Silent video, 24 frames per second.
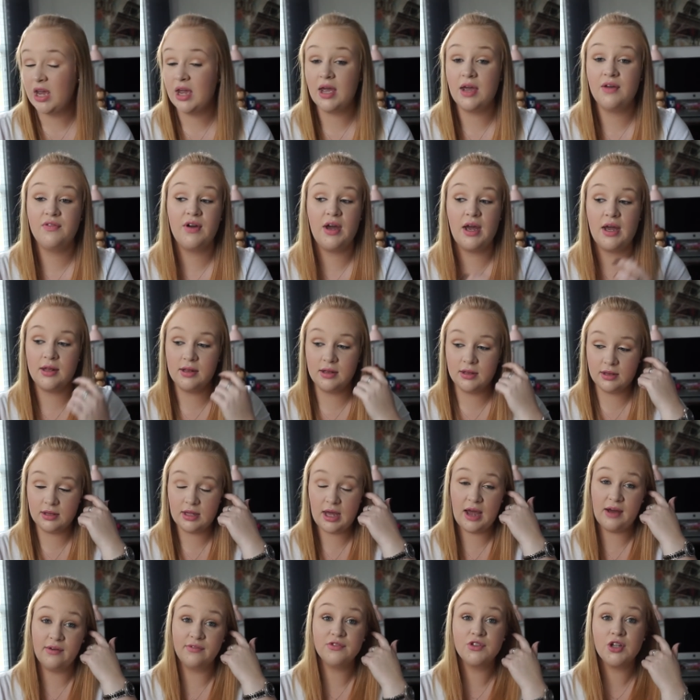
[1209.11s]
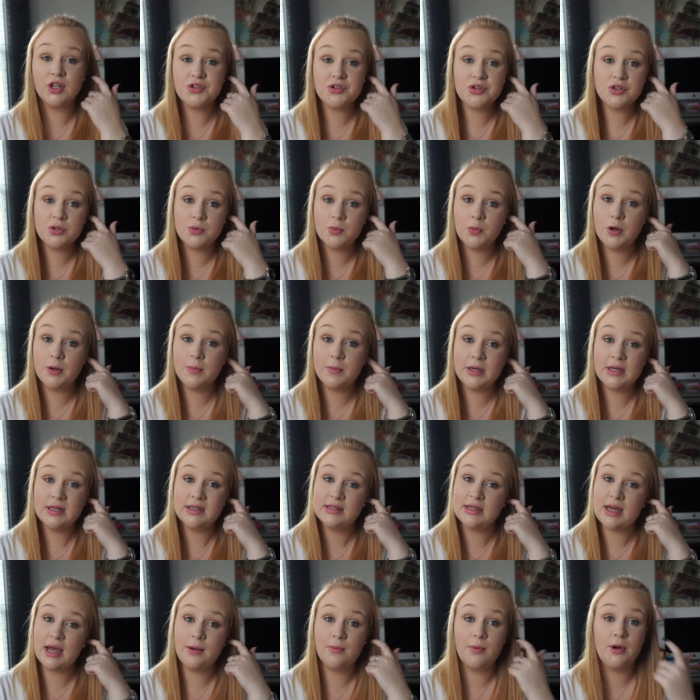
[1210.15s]
If I have doctor's
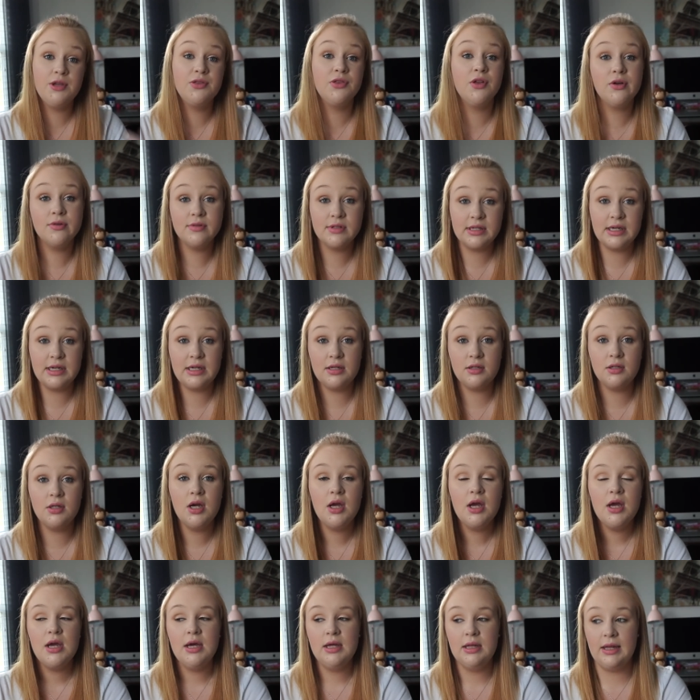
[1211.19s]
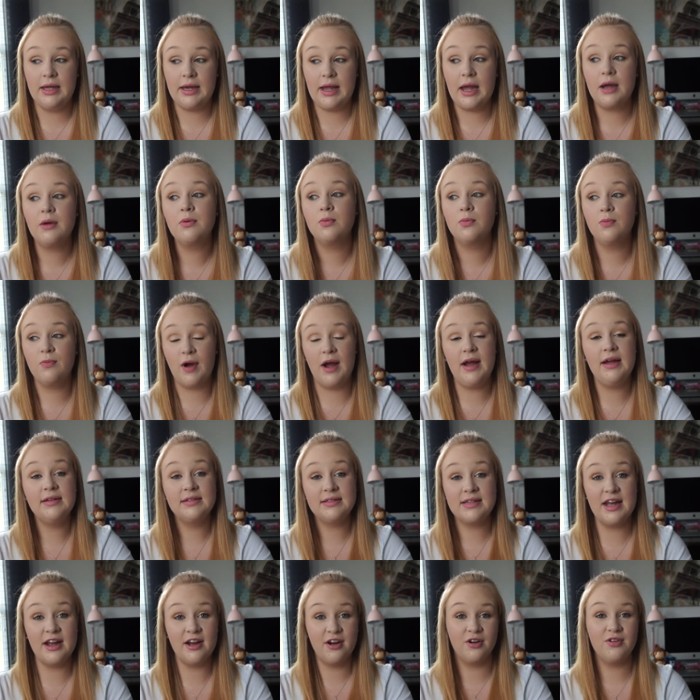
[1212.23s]
appointments, I write those down. Like, I write
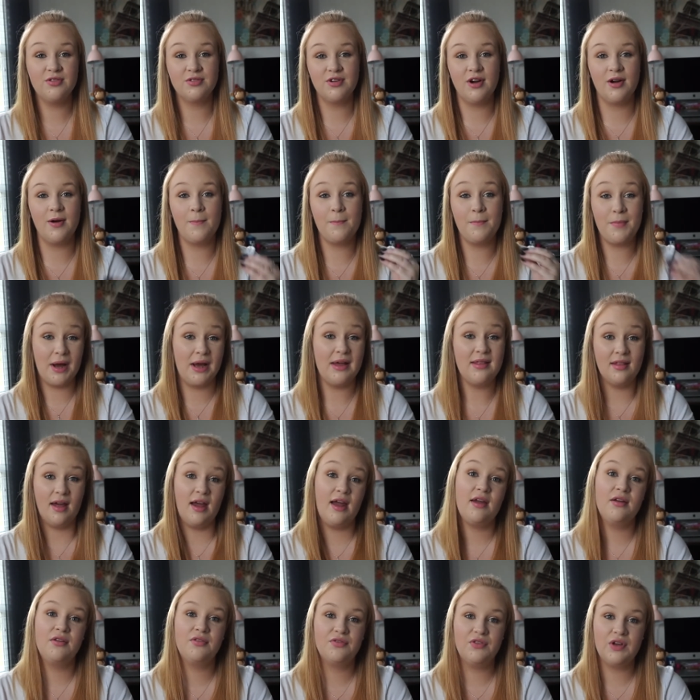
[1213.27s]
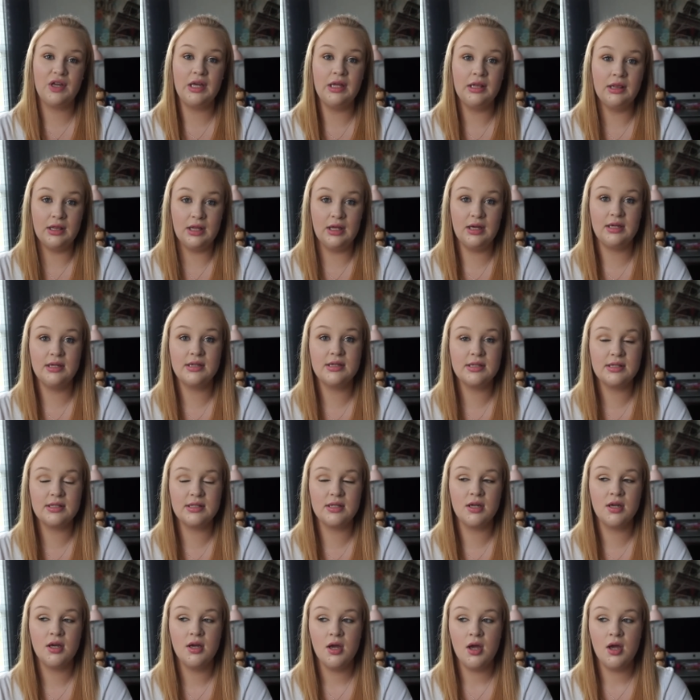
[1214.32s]
down my life in this,